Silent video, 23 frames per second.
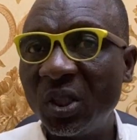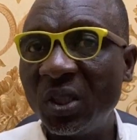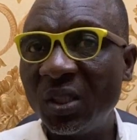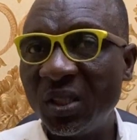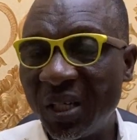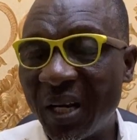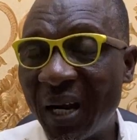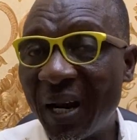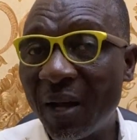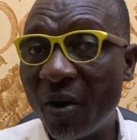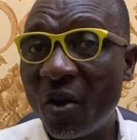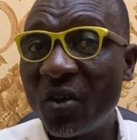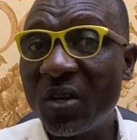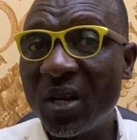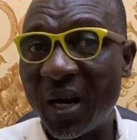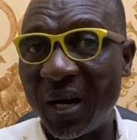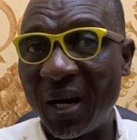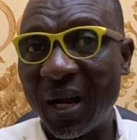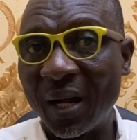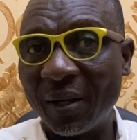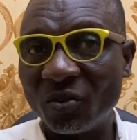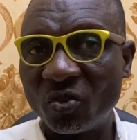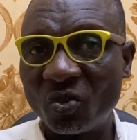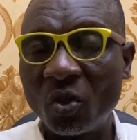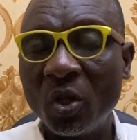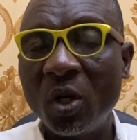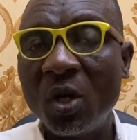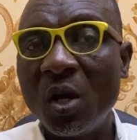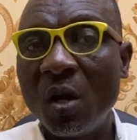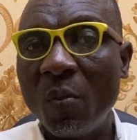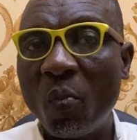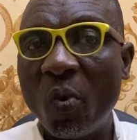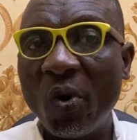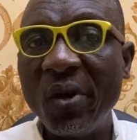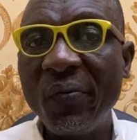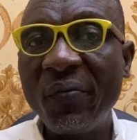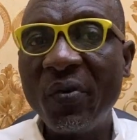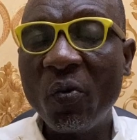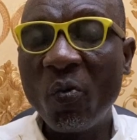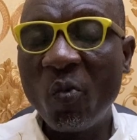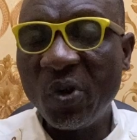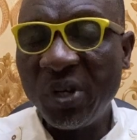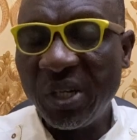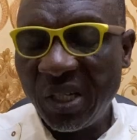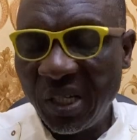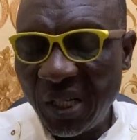There are other routes. But even
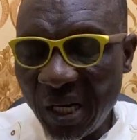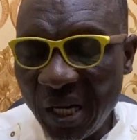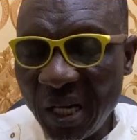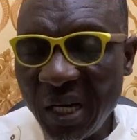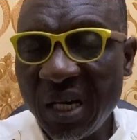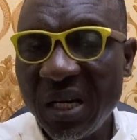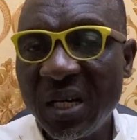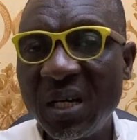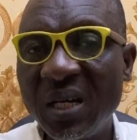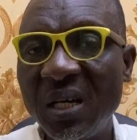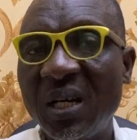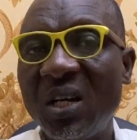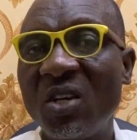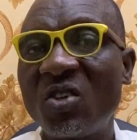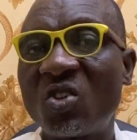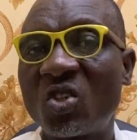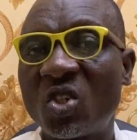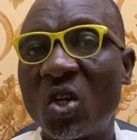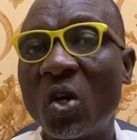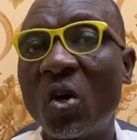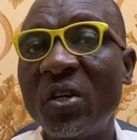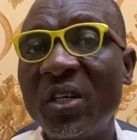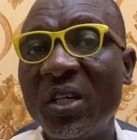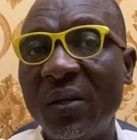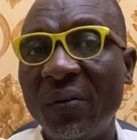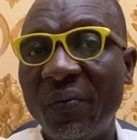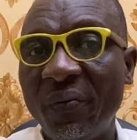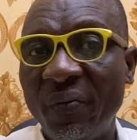within the study